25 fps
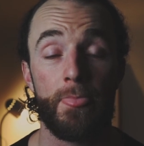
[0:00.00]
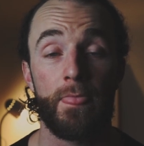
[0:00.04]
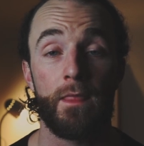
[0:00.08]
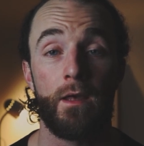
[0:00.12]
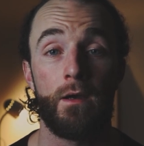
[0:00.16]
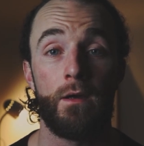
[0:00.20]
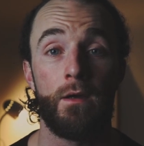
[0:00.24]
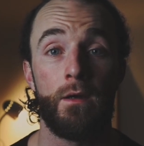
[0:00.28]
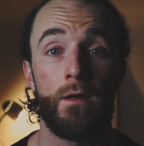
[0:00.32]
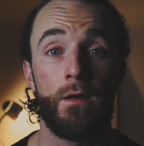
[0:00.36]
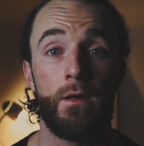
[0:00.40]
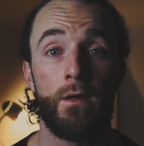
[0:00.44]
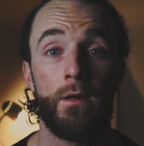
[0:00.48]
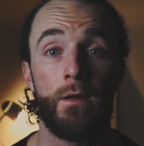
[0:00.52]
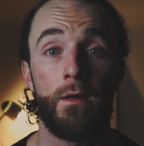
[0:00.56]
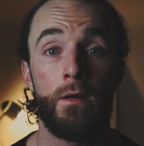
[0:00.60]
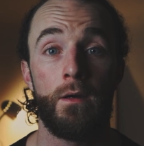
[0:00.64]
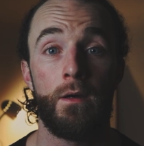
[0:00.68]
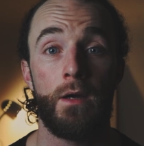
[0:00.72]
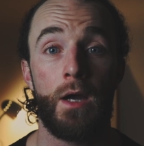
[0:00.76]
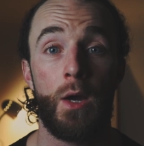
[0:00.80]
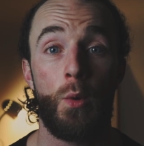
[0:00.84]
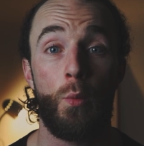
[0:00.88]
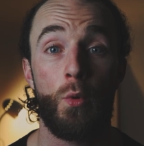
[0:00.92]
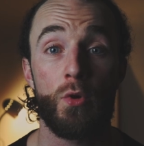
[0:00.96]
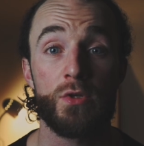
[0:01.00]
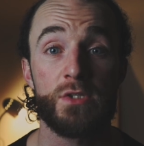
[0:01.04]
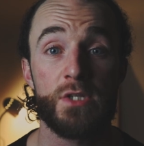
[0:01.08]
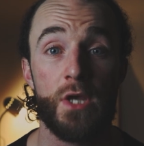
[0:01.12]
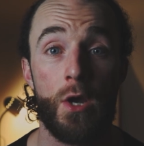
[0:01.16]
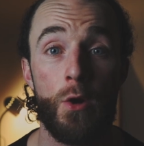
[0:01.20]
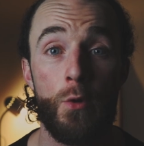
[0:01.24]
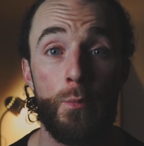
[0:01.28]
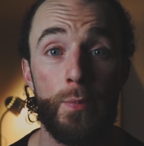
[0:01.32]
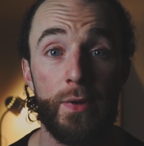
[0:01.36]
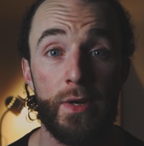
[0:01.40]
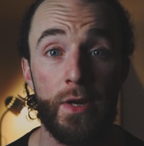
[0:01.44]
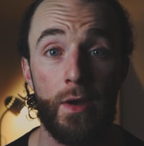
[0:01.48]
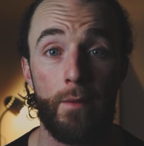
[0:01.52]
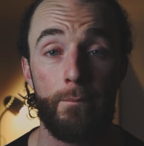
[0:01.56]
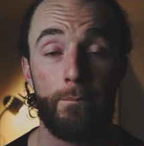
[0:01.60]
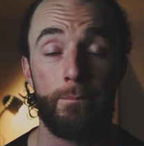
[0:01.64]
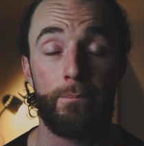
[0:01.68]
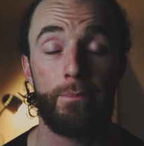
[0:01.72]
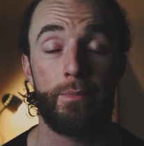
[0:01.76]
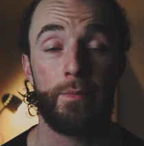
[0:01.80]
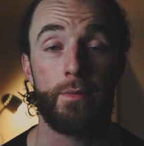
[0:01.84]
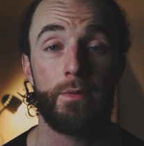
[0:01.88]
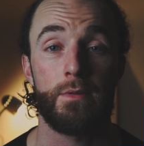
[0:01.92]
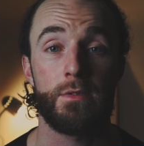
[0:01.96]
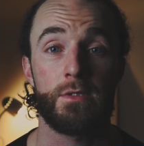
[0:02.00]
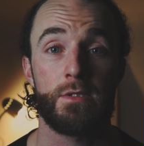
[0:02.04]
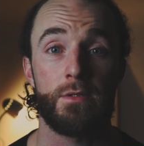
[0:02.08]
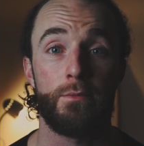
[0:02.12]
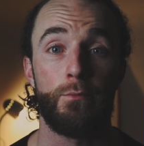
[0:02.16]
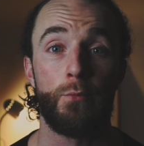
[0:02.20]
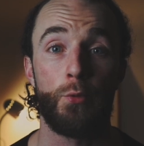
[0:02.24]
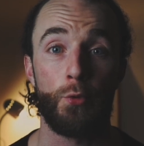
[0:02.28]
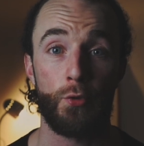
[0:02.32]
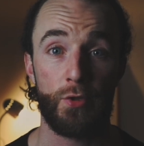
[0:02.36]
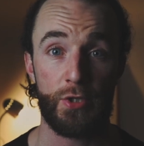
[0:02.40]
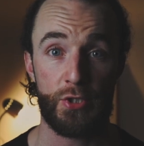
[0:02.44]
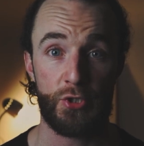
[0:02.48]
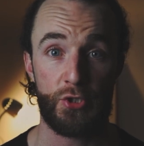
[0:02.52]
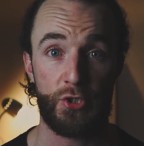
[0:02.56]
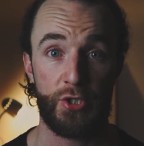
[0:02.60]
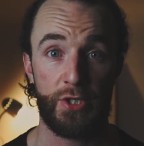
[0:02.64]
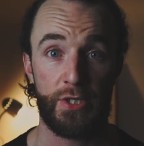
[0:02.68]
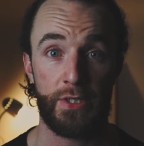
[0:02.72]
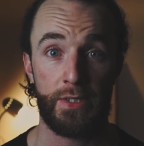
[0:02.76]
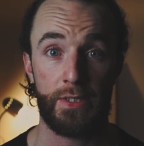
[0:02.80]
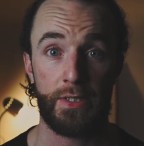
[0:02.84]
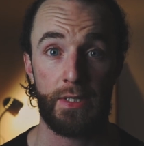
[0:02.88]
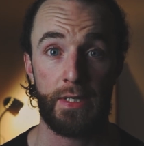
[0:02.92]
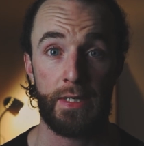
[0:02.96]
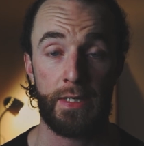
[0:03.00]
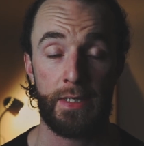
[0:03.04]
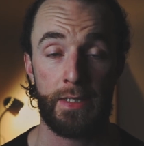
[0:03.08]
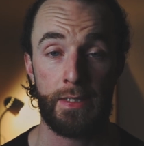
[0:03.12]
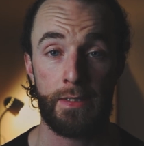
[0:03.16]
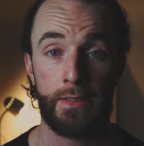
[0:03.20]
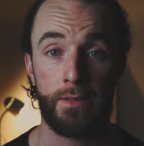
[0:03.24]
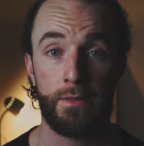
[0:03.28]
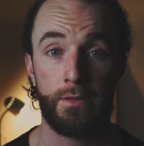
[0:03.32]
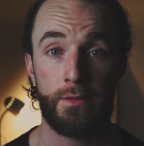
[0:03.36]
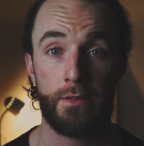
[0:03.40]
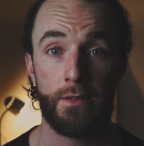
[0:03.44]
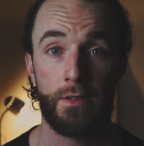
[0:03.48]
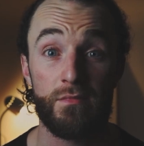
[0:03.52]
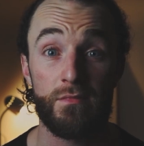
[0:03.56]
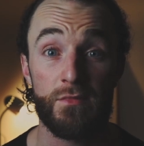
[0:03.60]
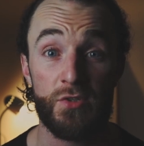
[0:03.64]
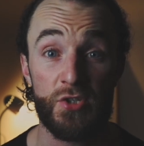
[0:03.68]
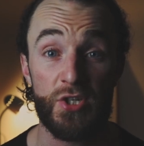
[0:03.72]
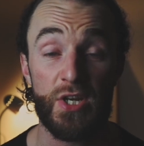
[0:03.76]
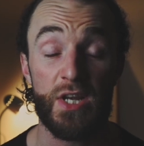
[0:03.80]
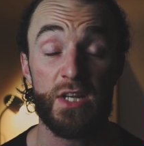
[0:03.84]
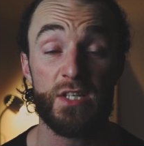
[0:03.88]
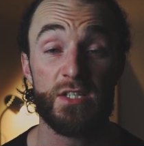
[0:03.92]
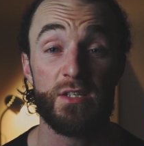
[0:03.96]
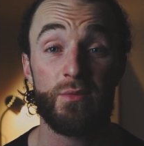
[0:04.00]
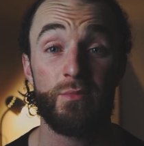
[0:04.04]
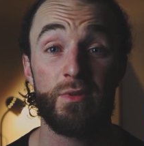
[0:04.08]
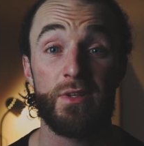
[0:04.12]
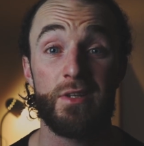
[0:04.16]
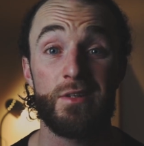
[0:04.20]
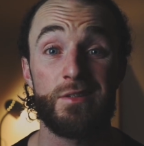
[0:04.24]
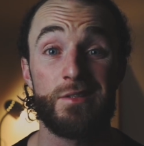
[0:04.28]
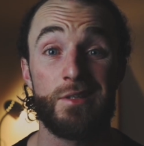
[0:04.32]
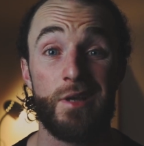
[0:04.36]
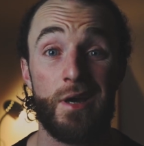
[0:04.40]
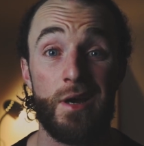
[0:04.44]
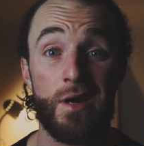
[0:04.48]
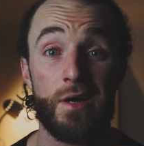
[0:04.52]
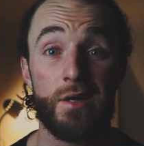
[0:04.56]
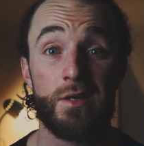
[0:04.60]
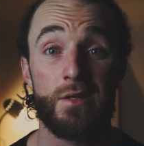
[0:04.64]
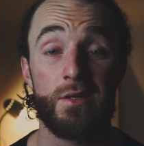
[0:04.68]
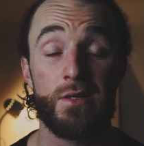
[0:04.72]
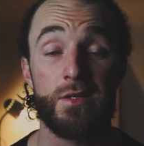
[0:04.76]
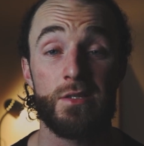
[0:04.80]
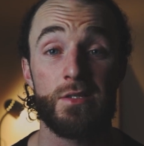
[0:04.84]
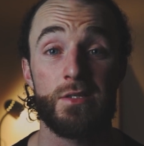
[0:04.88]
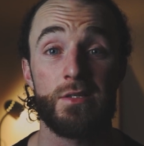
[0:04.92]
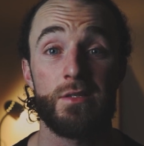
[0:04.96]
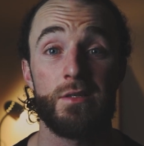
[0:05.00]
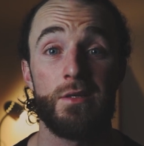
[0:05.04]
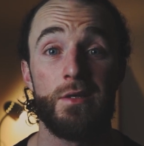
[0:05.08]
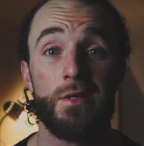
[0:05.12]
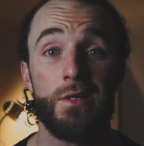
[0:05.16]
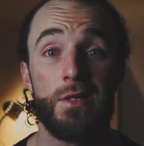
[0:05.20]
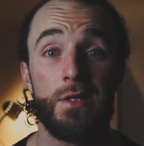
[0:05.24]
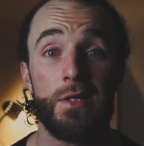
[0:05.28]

I want to open up some more this year and share some of the darkness,